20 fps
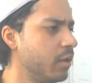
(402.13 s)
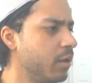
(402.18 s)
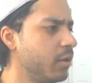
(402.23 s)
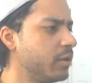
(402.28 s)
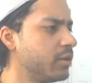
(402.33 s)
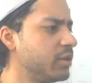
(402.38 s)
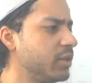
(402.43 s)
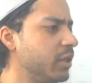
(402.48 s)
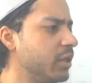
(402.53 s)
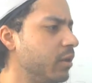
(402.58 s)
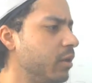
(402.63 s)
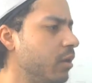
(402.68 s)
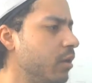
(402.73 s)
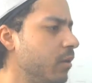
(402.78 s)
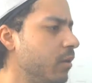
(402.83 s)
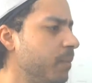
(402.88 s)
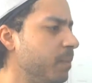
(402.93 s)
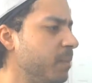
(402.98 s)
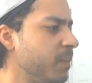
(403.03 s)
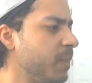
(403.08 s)
Let's see.
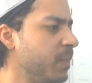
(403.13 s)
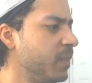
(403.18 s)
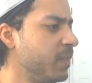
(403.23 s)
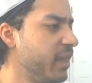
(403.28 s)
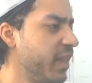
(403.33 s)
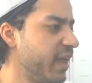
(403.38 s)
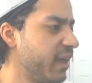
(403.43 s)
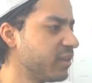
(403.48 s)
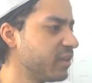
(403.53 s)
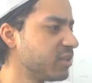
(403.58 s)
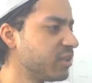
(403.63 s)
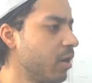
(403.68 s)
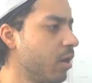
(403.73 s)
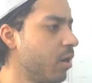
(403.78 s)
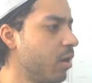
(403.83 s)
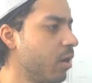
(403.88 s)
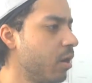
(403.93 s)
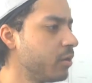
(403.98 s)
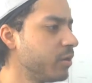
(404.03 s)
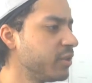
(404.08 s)
Next,
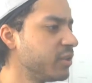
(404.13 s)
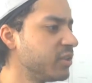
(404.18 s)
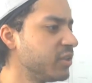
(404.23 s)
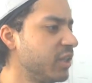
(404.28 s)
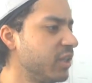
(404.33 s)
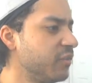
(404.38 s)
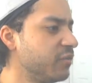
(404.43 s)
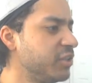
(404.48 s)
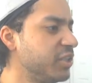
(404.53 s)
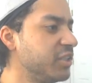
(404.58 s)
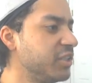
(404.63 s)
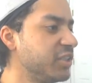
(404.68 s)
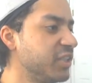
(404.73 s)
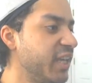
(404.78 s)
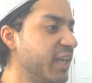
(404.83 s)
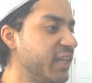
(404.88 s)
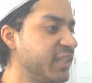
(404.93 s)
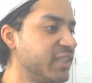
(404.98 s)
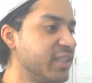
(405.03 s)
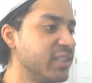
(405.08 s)
all the stuff she
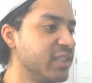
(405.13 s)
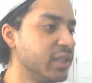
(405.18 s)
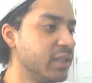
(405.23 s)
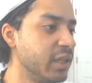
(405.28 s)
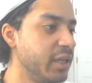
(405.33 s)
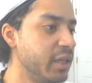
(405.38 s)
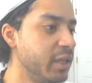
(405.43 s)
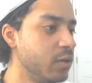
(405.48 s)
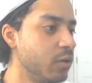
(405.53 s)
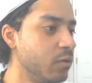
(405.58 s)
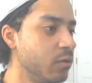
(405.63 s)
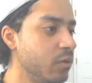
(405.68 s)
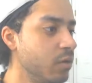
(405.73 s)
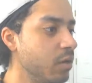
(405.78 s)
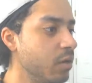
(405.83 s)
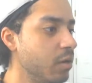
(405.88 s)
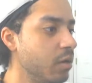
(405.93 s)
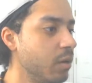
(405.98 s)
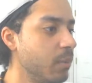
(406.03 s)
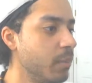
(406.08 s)
takes is legal,
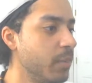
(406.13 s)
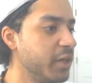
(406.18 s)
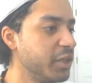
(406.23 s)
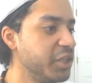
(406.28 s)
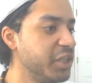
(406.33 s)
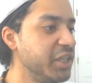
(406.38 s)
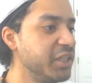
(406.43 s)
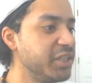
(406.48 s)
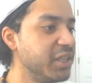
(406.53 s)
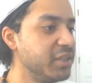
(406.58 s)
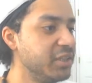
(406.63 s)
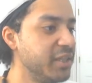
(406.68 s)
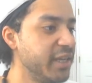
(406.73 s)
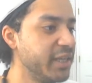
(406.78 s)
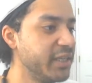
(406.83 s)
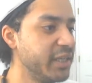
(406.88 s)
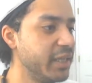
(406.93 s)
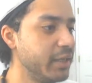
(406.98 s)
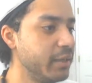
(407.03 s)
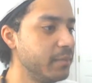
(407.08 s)
but she's
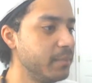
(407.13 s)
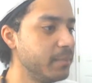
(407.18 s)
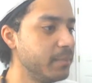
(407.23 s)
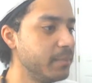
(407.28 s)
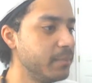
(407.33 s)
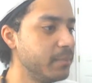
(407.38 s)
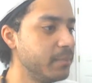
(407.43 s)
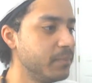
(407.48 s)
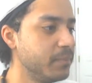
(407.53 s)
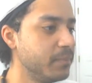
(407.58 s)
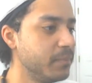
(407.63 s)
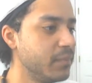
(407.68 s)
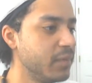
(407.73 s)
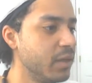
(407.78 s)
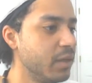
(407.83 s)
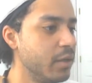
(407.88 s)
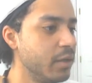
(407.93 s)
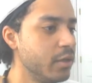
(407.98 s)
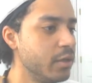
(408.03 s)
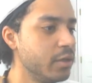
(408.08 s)
addicted.
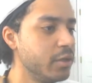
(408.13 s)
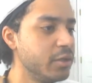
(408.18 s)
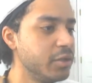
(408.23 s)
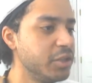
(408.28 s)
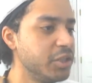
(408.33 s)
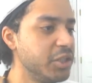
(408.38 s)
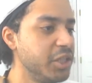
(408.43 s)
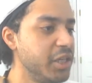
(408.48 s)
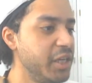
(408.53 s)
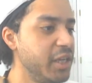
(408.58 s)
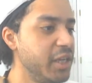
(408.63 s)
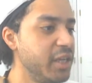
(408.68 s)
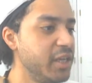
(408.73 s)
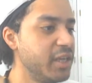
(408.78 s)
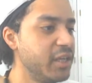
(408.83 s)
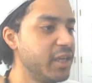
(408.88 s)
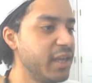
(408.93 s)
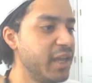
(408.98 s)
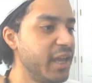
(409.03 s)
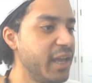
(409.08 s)

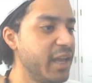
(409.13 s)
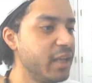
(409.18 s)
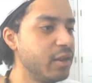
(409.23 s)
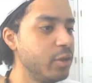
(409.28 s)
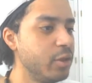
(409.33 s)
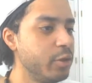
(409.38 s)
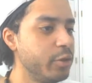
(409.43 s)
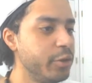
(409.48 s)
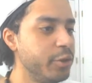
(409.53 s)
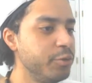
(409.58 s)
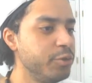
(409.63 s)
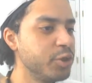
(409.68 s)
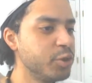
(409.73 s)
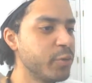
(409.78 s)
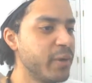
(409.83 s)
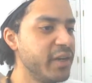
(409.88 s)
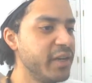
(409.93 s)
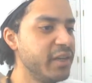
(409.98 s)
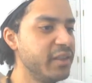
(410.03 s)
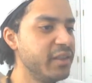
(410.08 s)
She can't look you
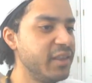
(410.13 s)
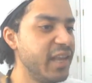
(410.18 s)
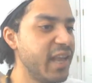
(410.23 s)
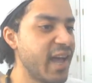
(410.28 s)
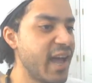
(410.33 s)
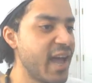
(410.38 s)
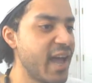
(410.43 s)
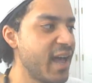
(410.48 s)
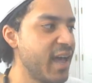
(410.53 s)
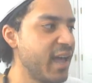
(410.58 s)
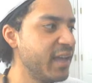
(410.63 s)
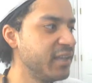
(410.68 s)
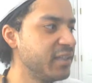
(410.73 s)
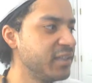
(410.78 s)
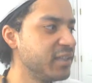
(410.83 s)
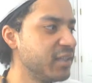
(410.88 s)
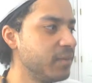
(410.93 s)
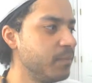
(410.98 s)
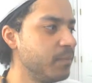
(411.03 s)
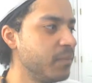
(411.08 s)
straight in the
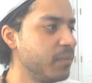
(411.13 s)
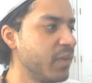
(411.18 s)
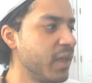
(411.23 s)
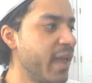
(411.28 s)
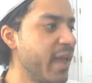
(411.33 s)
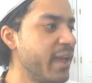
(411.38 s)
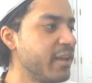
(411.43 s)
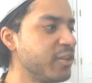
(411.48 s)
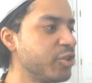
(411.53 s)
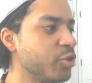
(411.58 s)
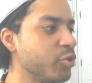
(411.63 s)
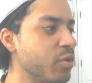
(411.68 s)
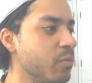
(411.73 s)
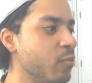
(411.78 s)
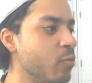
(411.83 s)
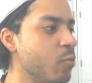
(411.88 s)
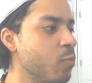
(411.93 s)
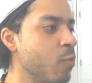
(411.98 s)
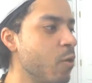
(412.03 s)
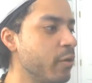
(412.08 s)
eyes, has
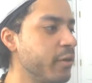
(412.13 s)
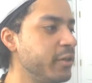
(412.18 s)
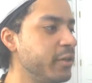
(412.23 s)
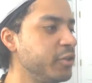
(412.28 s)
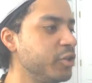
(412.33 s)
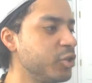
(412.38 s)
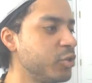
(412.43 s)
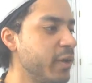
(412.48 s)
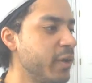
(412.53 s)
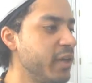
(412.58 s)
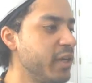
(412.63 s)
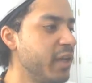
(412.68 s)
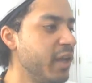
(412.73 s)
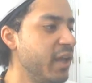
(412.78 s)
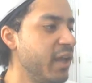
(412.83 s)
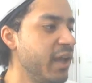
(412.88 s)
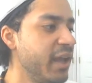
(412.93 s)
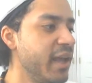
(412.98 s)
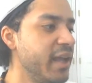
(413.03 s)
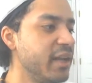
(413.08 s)
trouble walking straight,
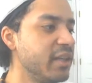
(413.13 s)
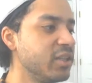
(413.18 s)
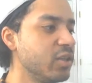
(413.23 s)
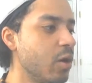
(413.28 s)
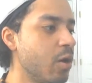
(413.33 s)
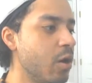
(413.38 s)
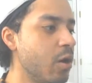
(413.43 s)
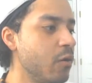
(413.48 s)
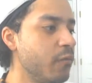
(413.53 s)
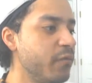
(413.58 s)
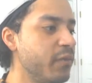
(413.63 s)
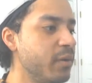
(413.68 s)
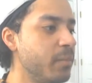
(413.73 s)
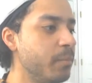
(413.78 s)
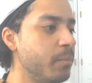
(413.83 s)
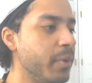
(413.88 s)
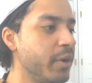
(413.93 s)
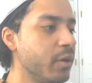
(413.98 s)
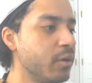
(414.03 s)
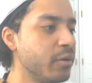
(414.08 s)
and is often
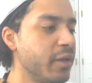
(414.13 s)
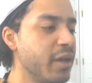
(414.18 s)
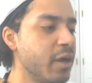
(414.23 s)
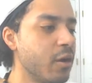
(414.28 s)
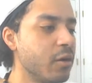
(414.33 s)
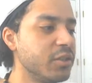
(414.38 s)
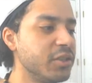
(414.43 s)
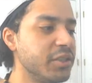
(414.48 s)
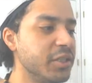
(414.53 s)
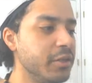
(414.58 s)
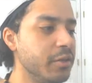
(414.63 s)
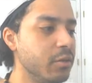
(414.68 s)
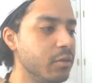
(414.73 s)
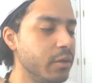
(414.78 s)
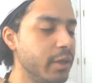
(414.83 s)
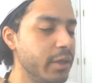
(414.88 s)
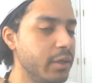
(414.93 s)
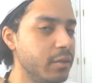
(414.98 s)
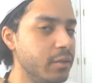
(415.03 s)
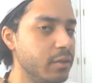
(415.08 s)
barely
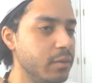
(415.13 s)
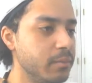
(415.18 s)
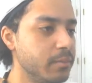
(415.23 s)
articulate.